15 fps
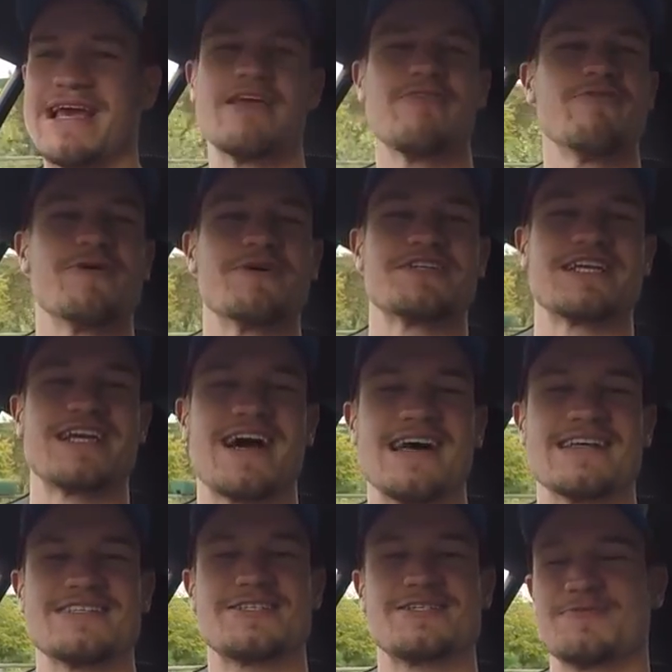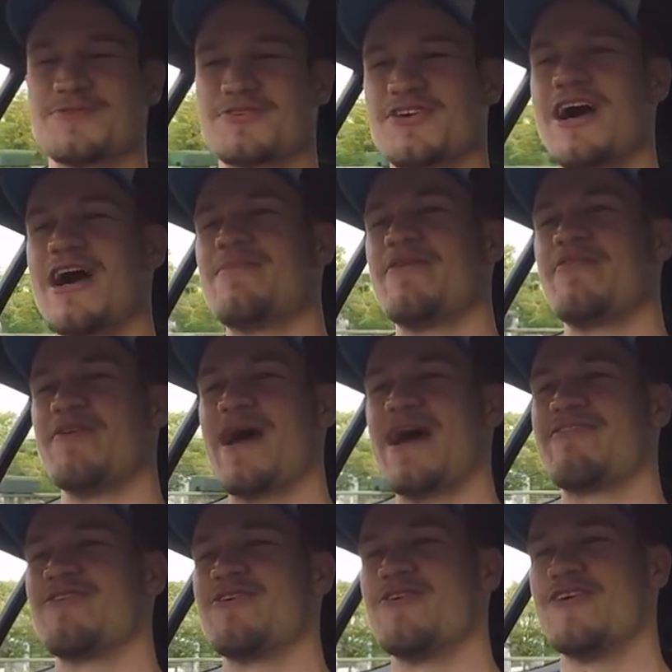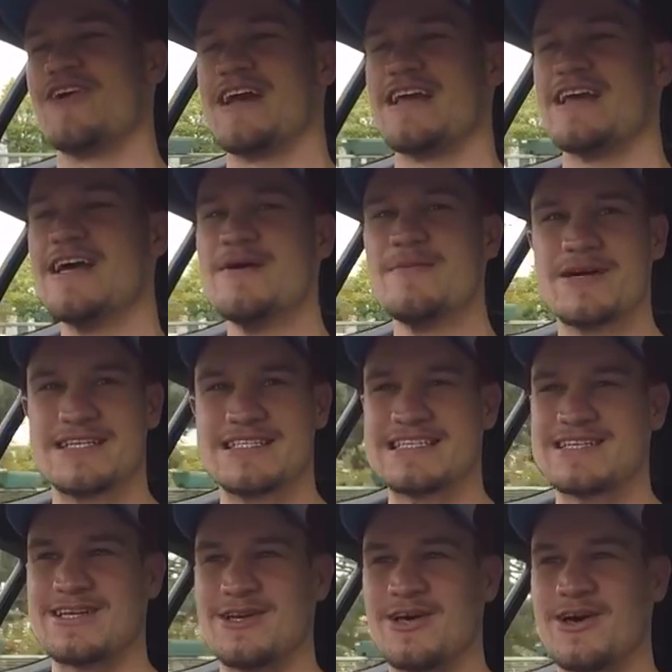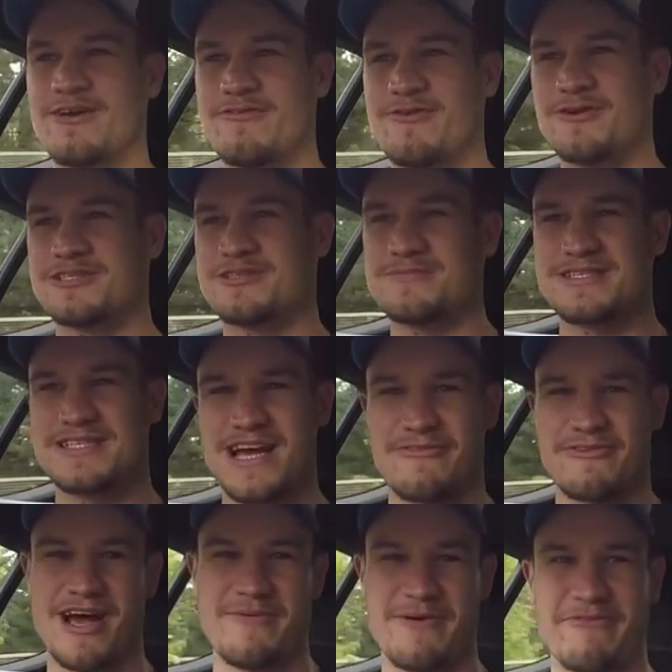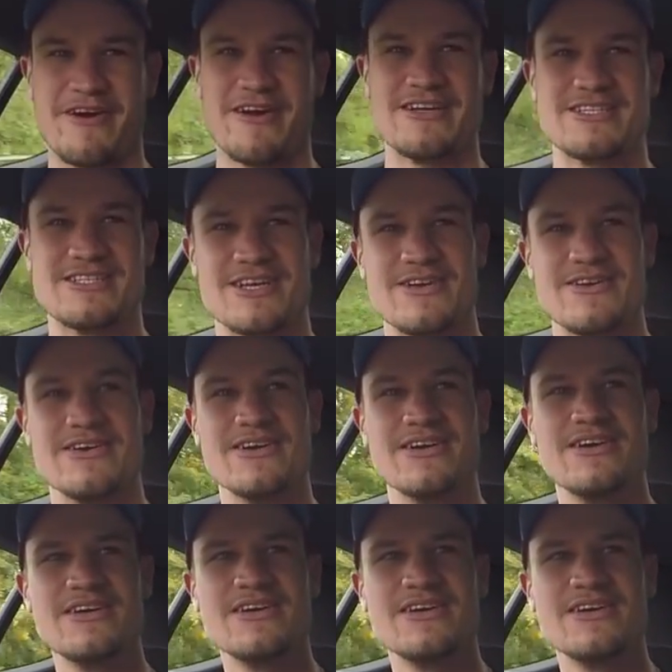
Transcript: Thank you for watching, guys, and subscribe if you haven't already, because there's a lot of awesome stuff coming very soon.